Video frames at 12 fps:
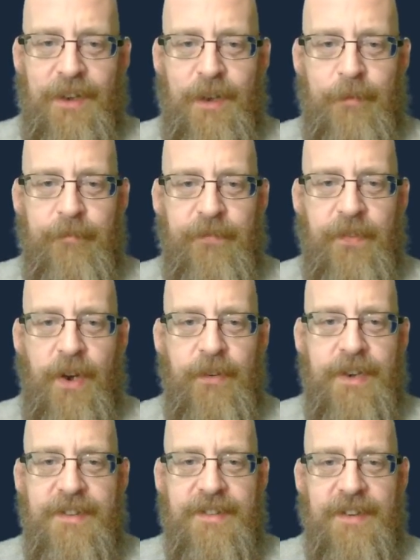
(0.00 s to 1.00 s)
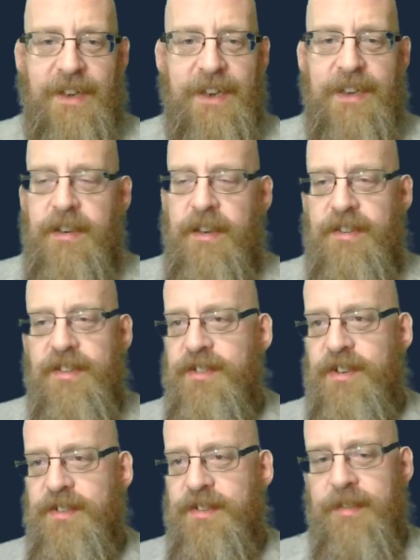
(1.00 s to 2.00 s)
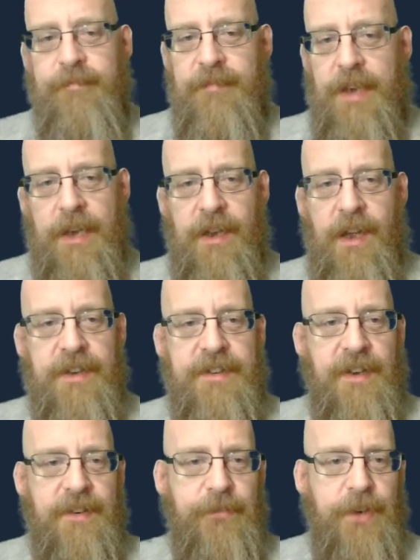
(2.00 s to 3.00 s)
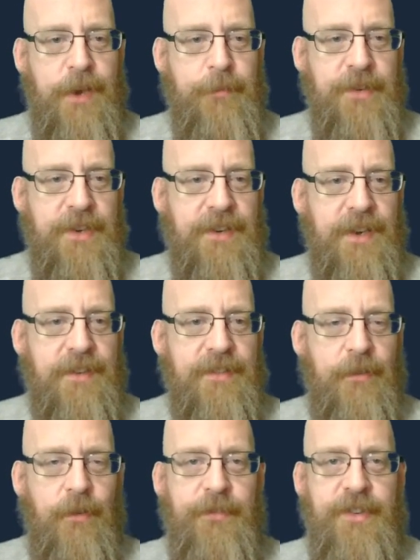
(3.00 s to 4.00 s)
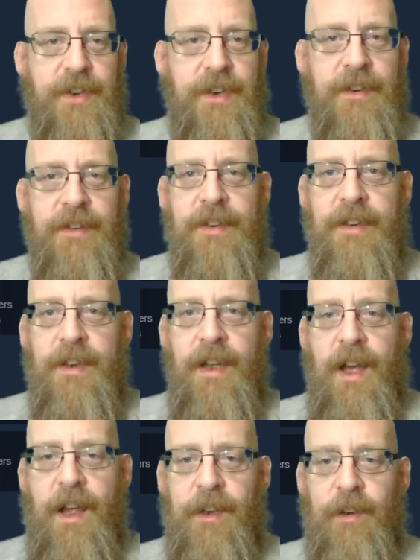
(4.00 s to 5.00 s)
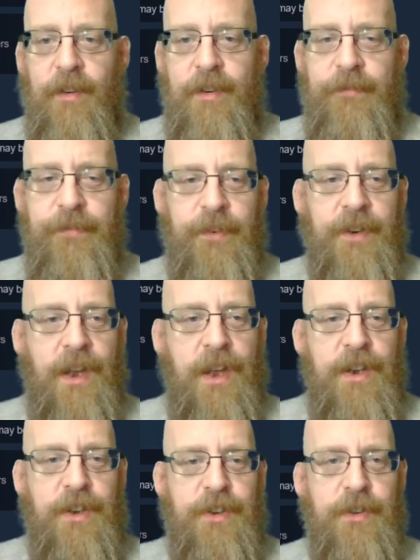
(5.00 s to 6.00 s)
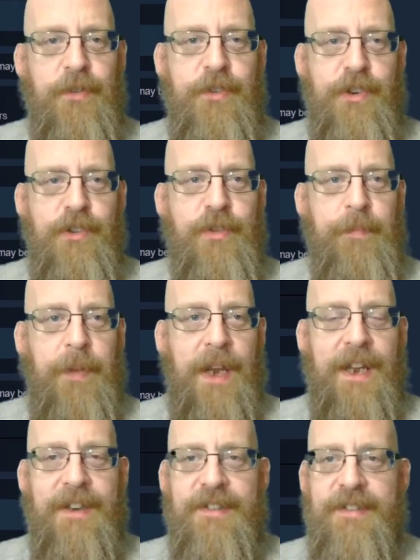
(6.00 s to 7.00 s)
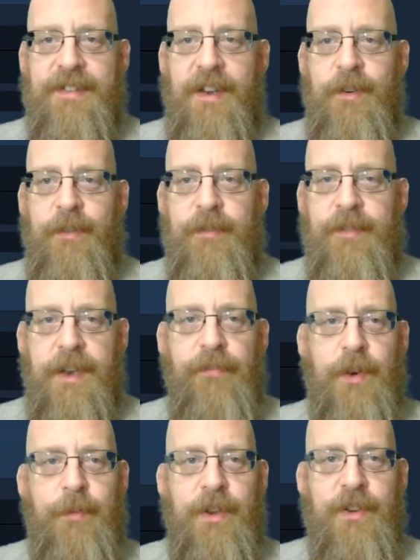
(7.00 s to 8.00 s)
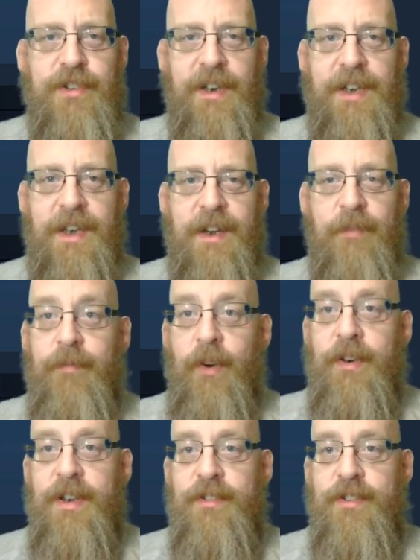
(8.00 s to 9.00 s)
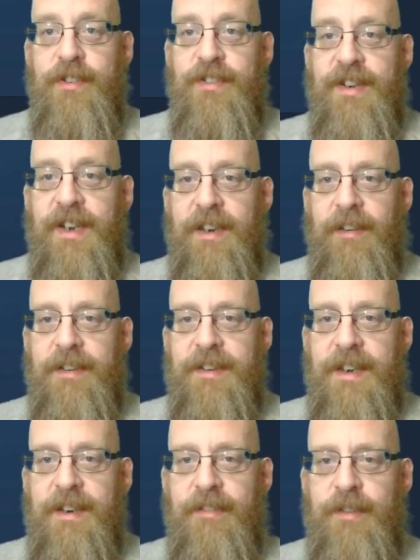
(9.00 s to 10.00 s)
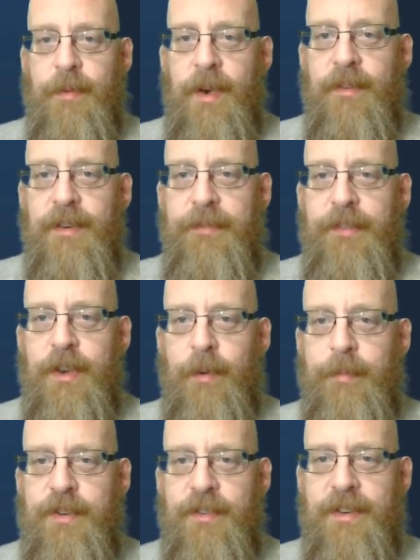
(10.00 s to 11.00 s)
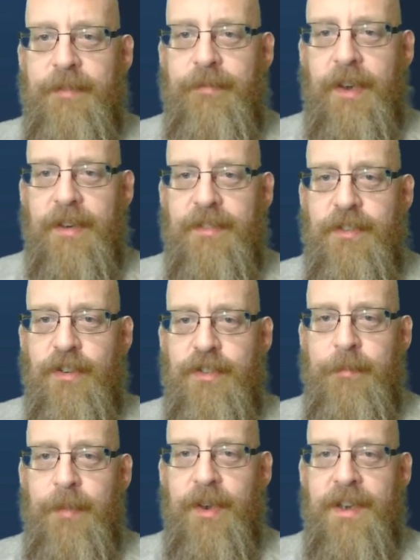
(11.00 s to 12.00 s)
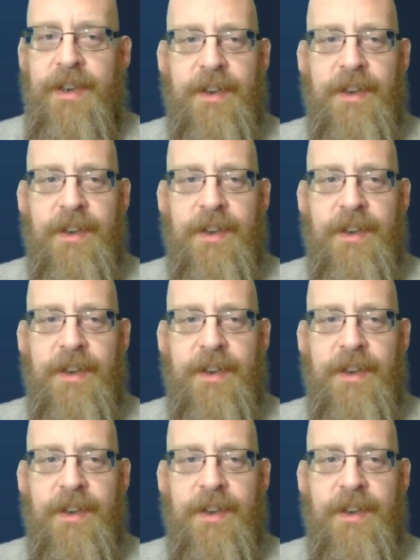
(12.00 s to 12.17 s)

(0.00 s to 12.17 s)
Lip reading: Ferry, there's just a ton of names in there. So obviously a lot of huge players, so definitely worth checking out. Very interesting idea as well, and give you the opportunity, in fact, judging by